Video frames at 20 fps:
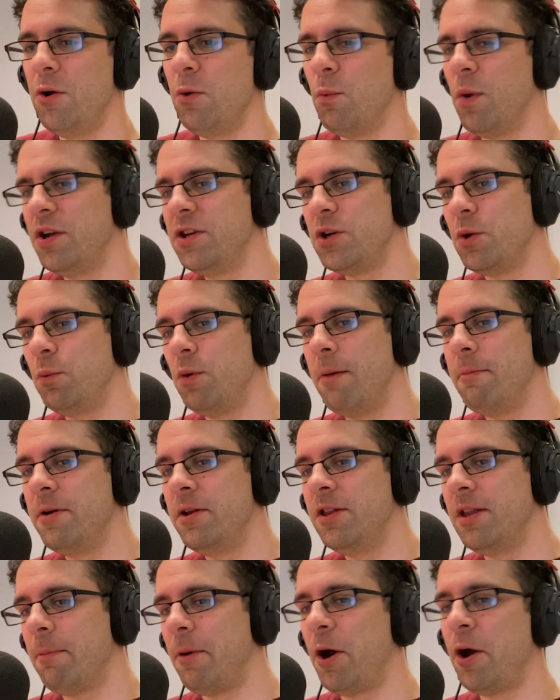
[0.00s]
Wonder
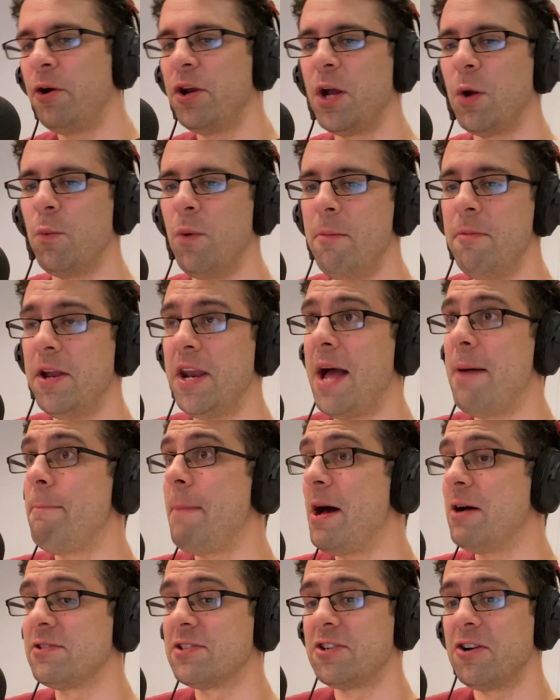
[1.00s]
Woman, The Bionic Woman, and
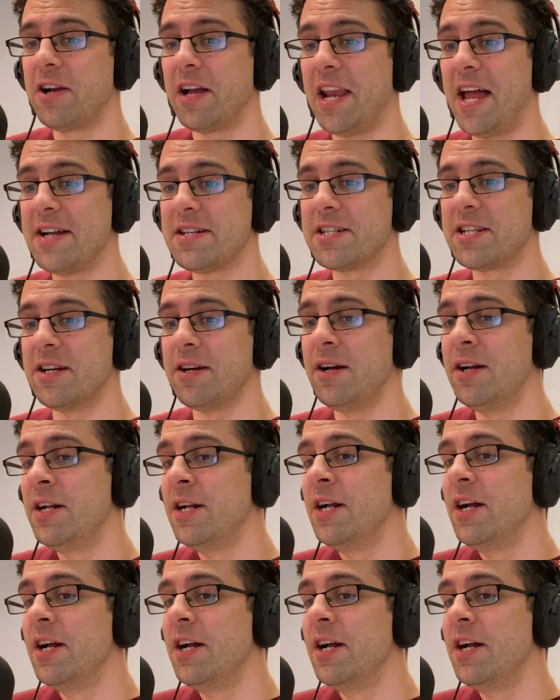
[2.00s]
Battlestar Galactica,